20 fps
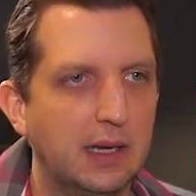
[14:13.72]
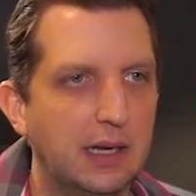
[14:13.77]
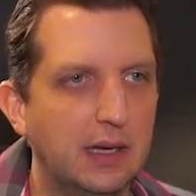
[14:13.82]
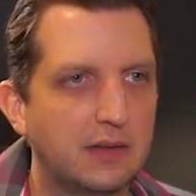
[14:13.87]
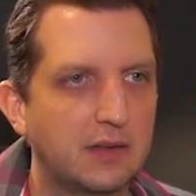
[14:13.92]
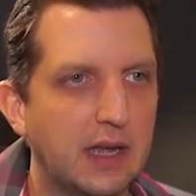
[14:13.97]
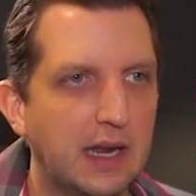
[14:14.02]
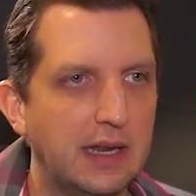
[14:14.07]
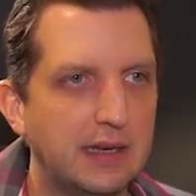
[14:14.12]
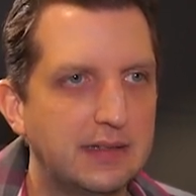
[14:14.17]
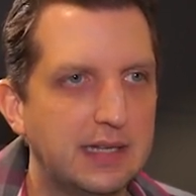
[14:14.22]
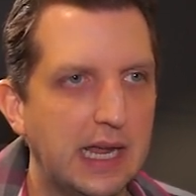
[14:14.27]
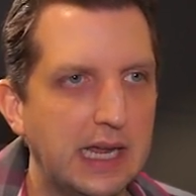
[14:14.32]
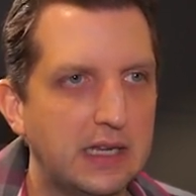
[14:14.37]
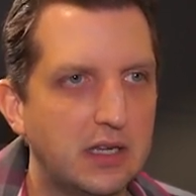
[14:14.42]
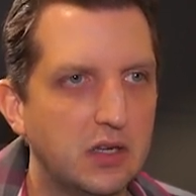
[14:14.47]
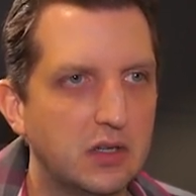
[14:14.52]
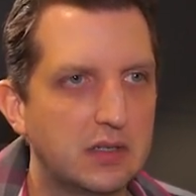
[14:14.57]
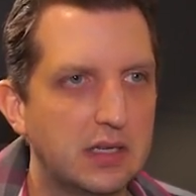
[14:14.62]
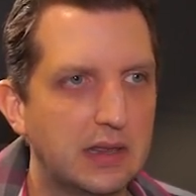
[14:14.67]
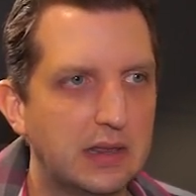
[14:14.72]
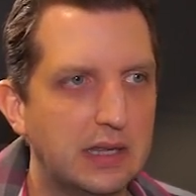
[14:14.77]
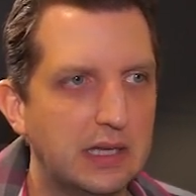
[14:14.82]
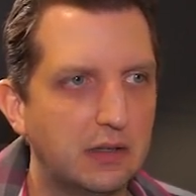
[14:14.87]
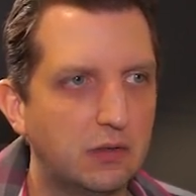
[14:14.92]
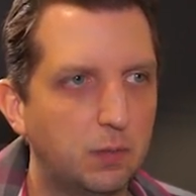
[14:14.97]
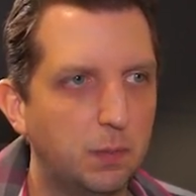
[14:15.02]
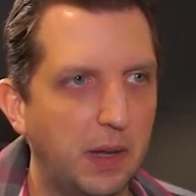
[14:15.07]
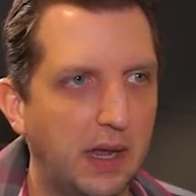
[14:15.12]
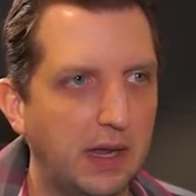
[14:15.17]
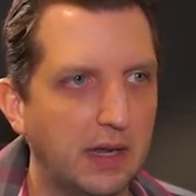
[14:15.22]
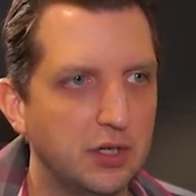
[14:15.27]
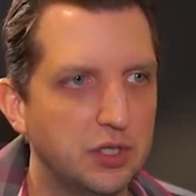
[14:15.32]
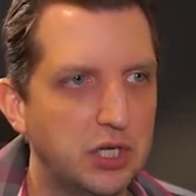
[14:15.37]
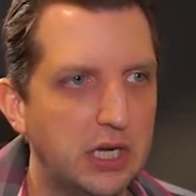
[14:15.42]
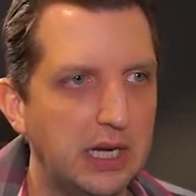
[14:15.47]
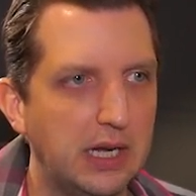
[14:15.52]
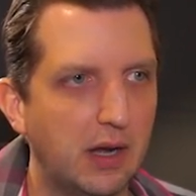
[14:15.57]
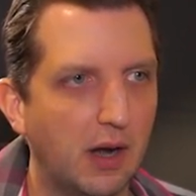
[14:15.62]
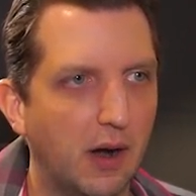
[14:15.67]
it's going to take you to this page
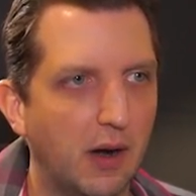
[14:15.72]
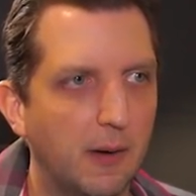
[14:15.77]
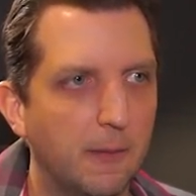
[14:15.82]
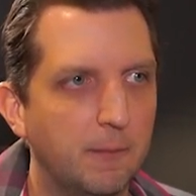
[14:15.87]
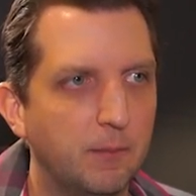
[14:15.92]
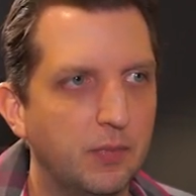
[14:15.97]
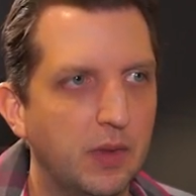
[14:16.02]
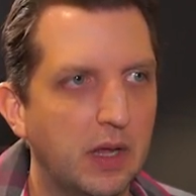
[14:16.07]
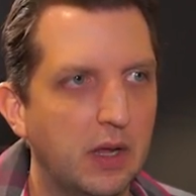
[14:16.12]
here,